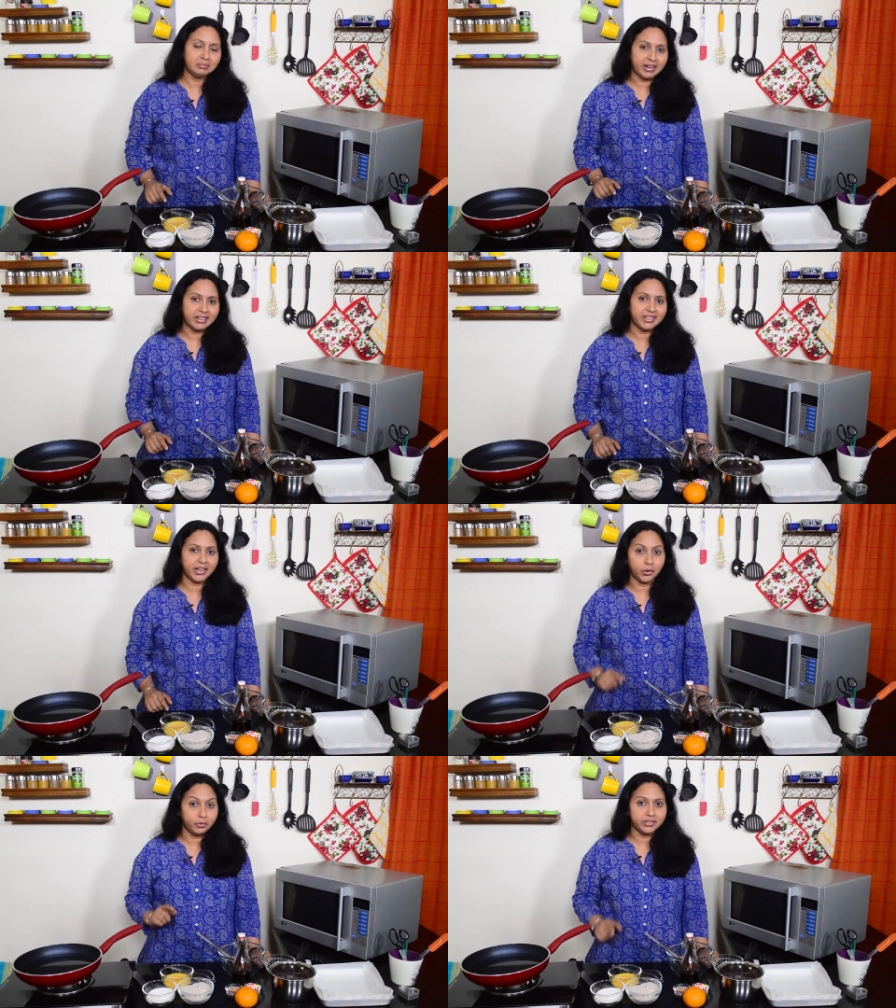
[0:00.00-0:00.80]
but
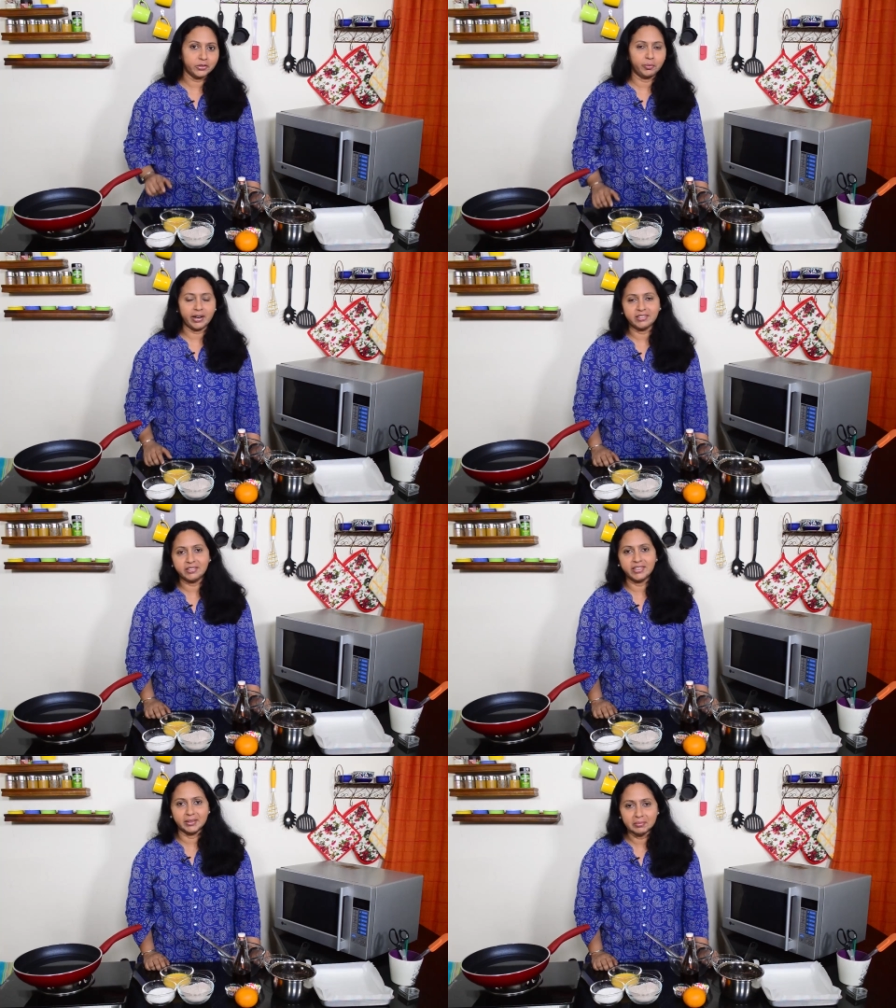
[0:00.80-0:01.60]
I always
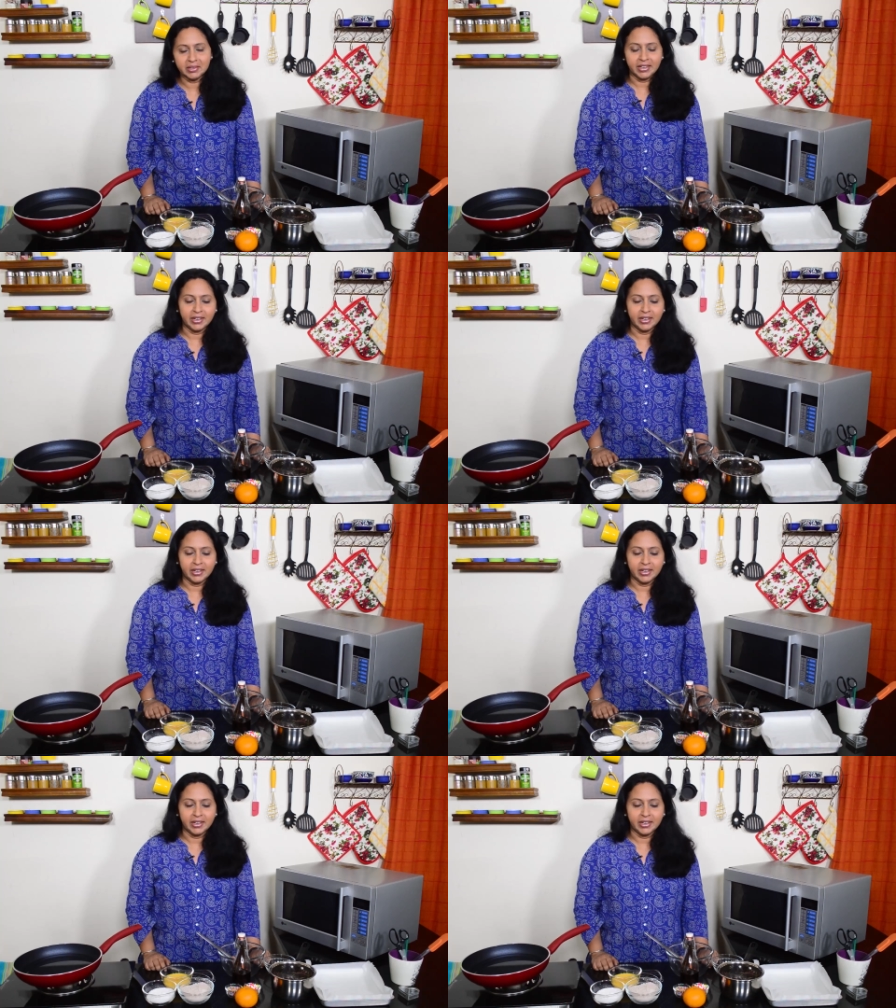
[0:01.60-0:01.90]
oblige them